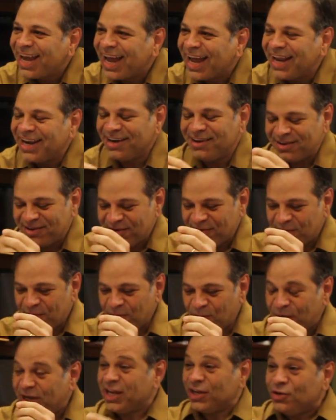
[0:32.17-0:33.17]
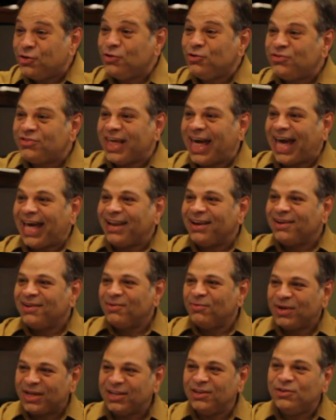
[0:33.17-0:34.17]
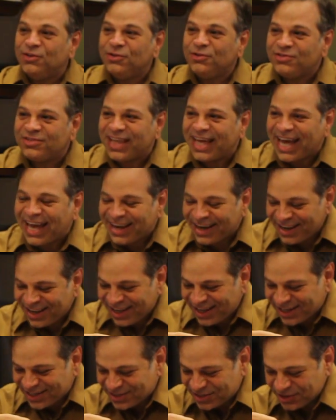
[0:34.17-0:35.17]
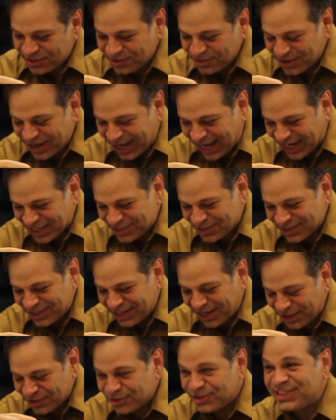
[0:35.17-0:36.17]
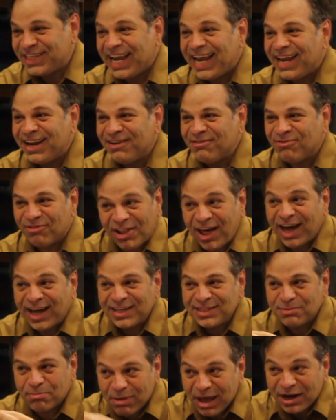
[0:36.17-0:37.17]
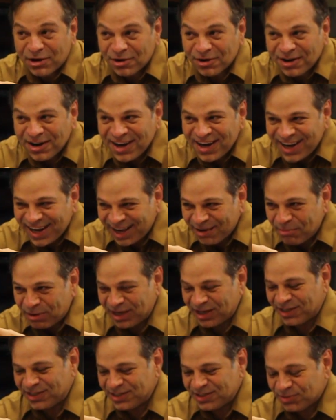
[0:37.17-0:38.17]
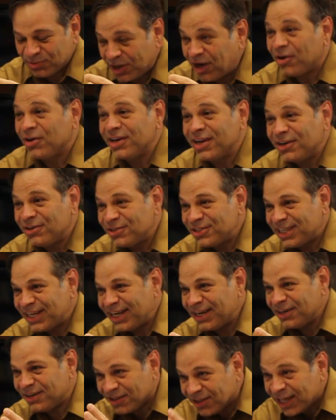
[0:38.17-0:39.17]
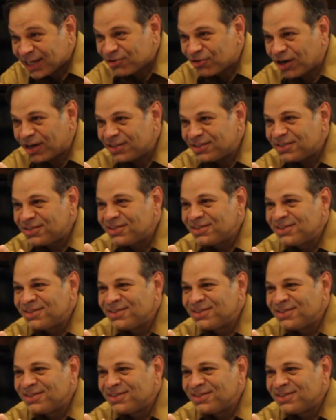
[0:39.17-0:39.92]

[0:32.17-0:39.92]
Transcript: And we can use that. We can use that to actually understand flies better because we already understand electrons.